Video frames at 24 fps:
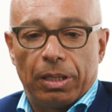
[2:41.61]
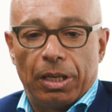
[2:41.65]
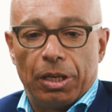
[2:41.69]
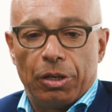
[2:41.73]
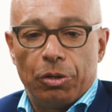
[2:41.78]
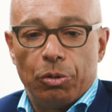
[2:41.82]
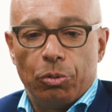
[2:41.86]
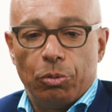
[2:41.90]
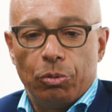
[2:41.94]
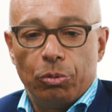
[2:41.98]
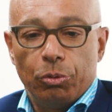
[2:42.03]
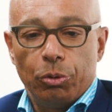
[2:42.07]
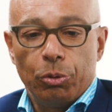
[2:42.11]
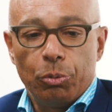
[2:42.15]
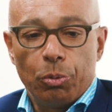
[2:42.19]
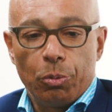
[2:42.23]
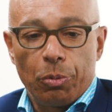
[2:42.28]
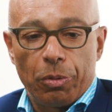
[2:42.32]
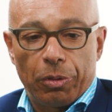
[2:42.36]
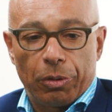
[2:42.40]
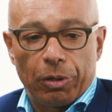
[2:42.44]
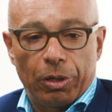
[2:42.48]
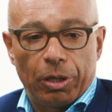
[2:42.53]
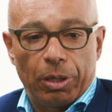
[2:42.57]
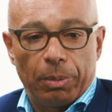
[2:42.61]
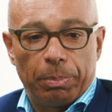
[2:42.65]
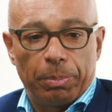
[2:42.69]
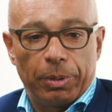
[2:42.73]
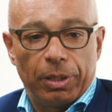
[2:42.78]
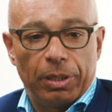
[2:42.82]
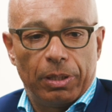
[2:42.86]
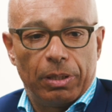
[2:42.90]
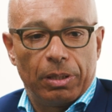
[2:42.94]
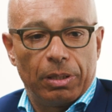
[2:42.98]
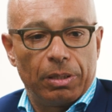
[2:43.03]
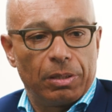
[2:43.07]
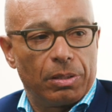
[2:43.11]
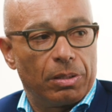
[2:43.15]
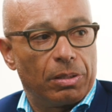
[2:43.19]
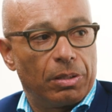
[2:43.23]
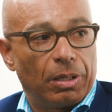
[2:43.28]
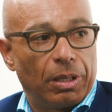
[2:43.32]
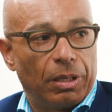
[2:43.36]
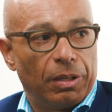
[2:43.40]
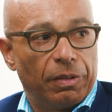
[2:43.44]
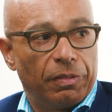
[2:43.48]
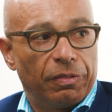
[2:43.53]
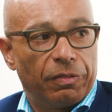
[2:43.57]
a new therapy is
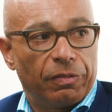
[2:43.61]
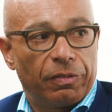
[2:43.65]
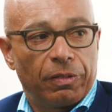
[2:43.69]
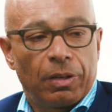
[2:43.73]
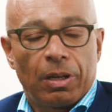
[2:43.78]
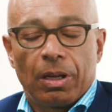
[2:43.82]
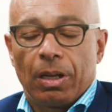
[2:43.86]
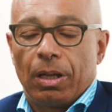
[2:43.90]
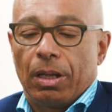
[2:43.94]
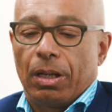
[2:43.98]
safe